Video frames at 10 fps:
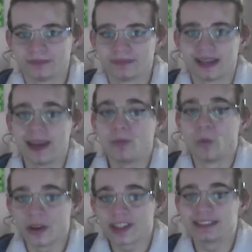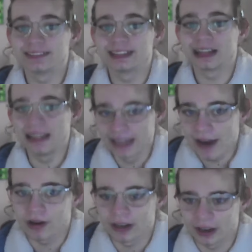It wasn't
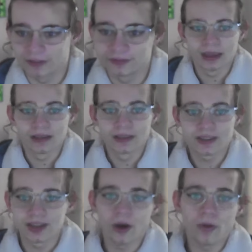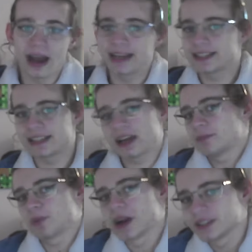clear enough. So I started
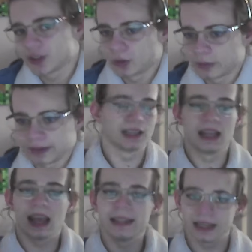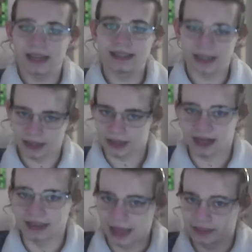brainstorming. And the idea that I
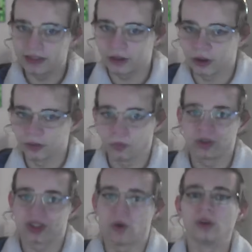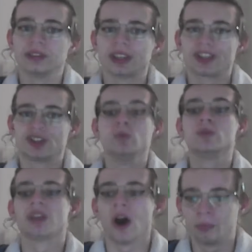landed on was called
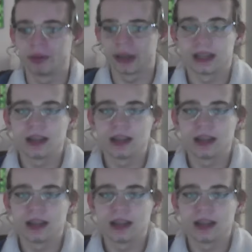Zootopia.